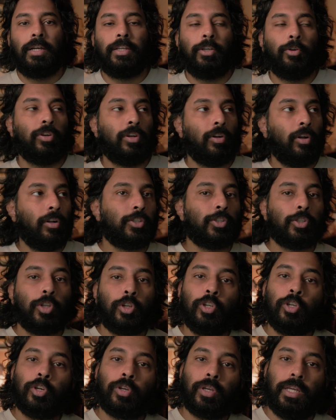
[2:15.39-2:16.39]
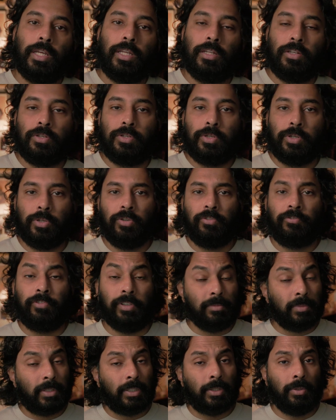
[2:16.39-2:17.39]
You can also look into
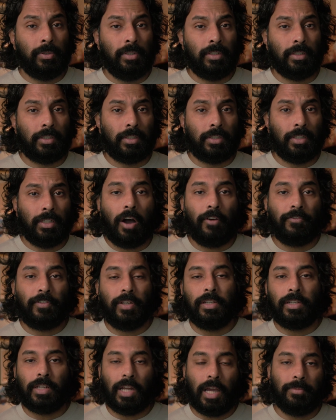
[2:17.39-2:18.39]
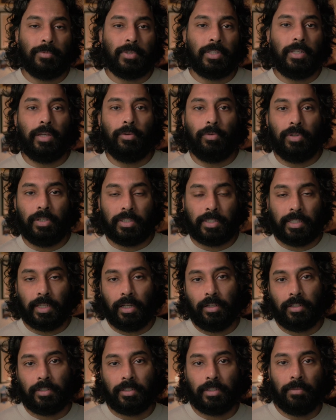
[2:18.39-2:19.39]
film schools. Oftentimes they will
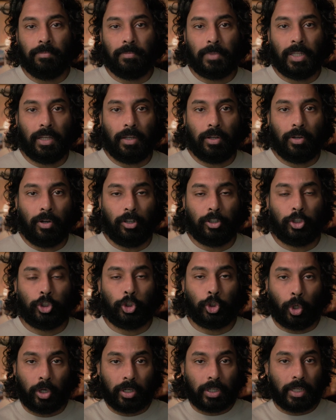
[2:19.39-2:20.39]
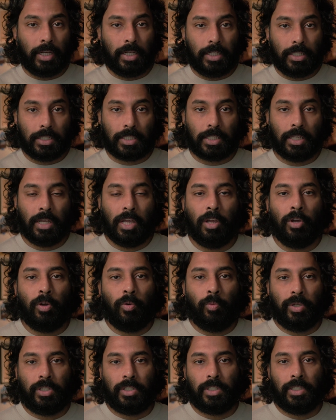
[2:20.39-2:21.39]
sell something called short ends,
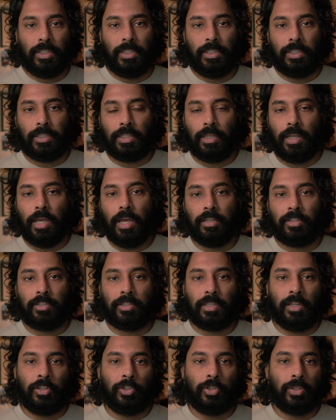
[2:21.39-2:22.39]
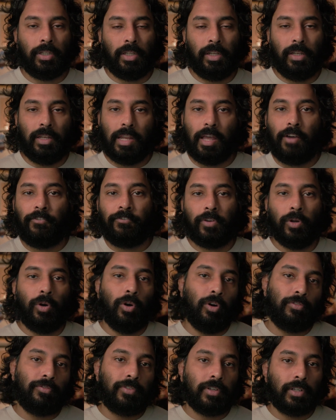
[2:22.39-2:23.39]
which is essentially
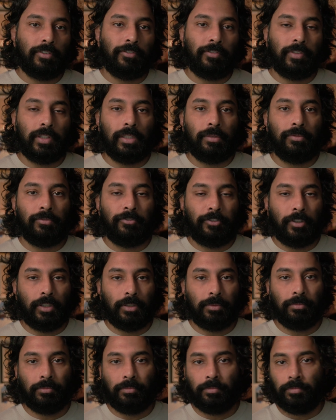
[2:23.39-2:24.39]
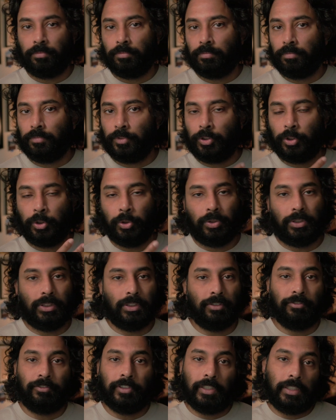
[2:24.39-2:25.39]
leftover film from
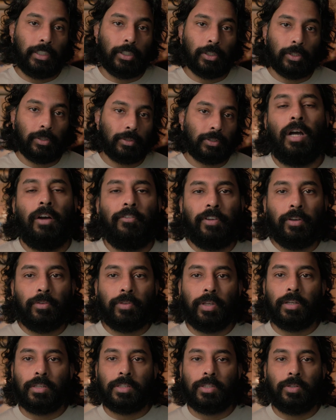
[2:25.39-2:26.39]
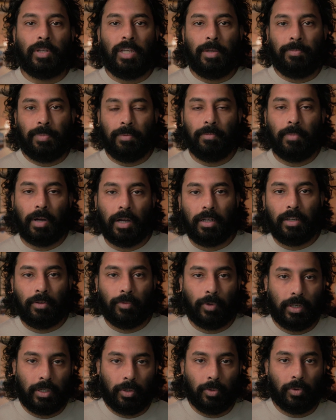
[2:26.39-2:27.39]
shooting videos. A few things to keep in mind
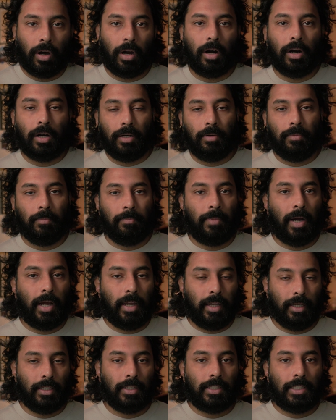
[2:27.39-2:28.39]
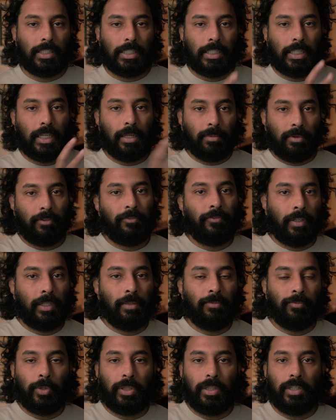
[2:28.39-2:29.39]
when you are buying cinema
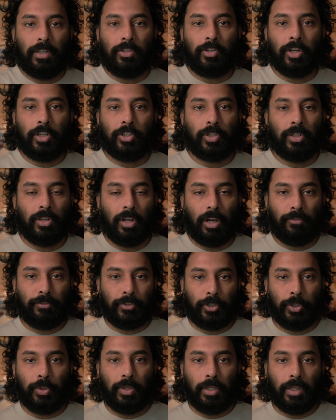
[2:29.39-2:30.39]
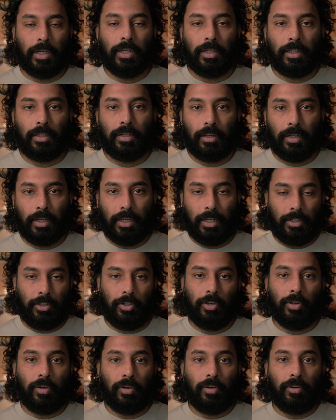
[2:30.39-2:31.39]
film with the intention of shooting it in
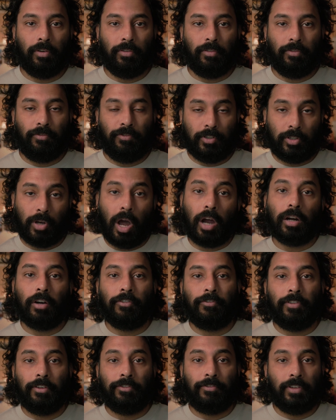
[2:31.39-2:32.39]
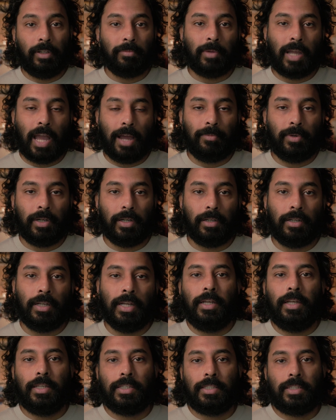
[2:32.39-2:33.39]
your photography film camera
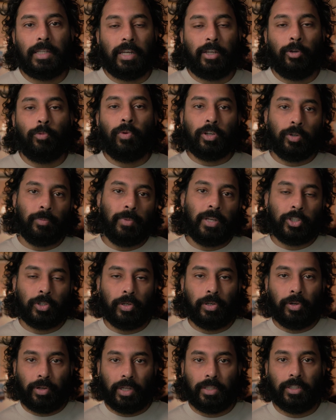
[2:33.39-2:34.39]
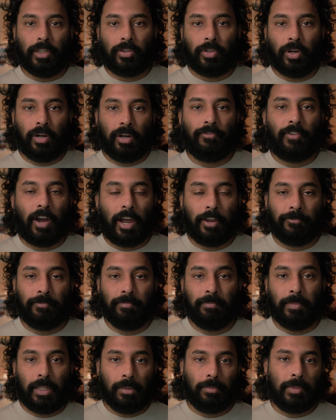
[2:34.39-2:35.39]
is that you want to make sure you get the
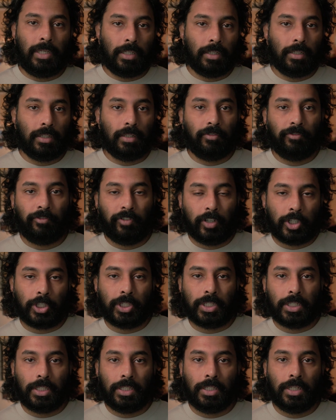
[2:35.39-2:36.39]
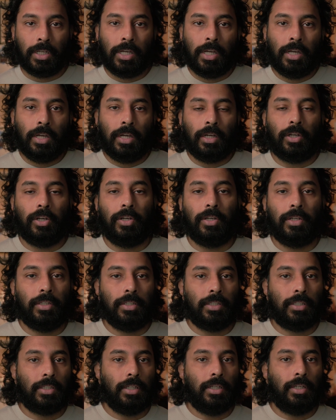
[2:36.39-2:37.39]
35mm version,
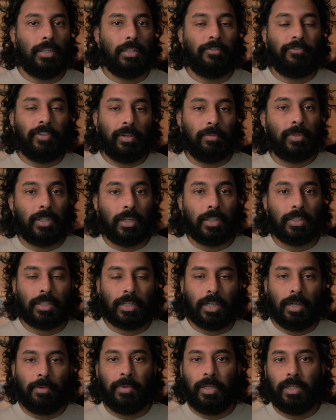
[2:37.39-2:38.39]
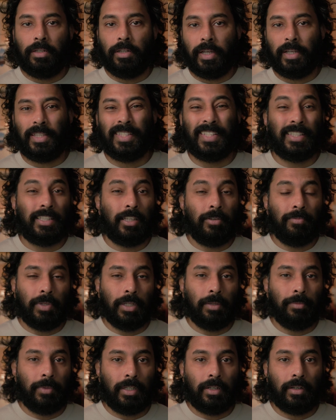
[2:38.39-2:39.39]
because the film does come in like
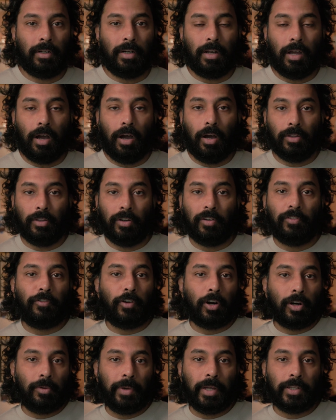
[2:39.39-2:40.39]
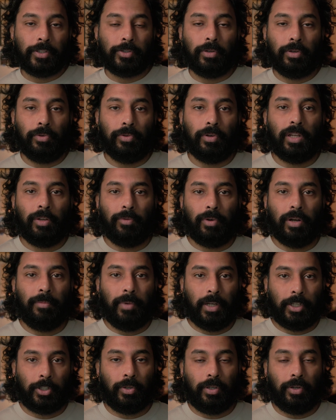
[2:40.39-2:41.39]
16mm and other formats, so you really want to
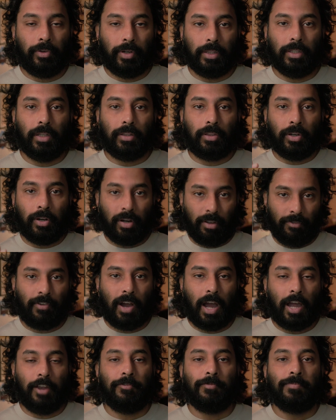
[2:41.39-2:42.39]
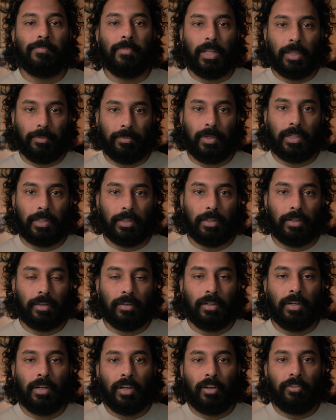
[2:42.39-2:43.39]
make sure you get the 35mm
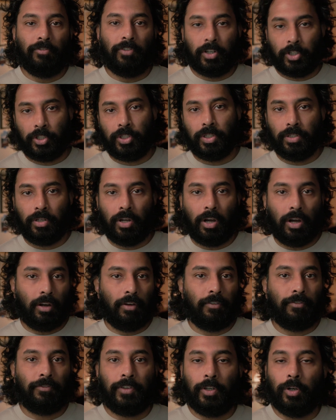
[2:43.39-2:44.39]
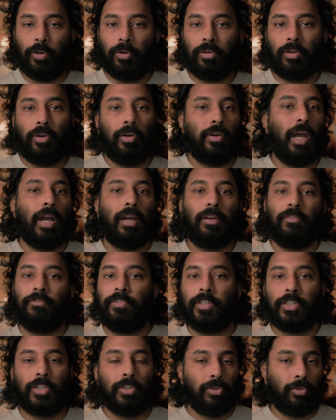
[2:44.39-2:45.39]
version of your Kodak
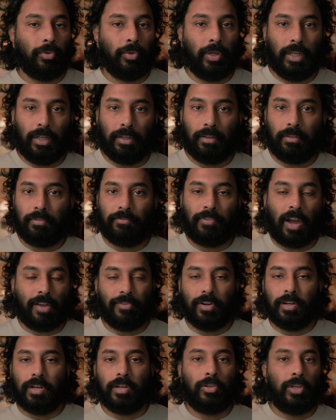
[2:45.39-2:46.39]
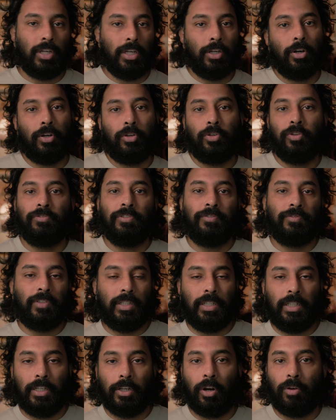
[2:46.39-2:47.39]
Vision3 500T or
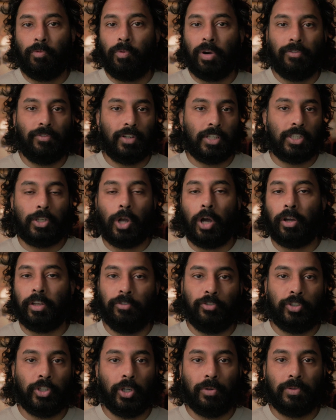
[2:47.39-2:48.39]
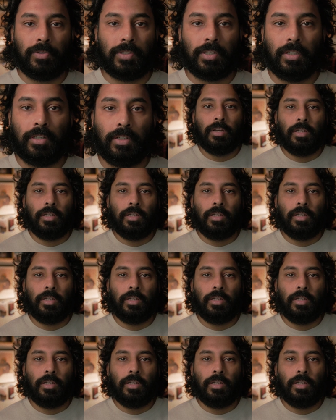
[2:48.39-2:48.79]
250D or whatever stock you chose.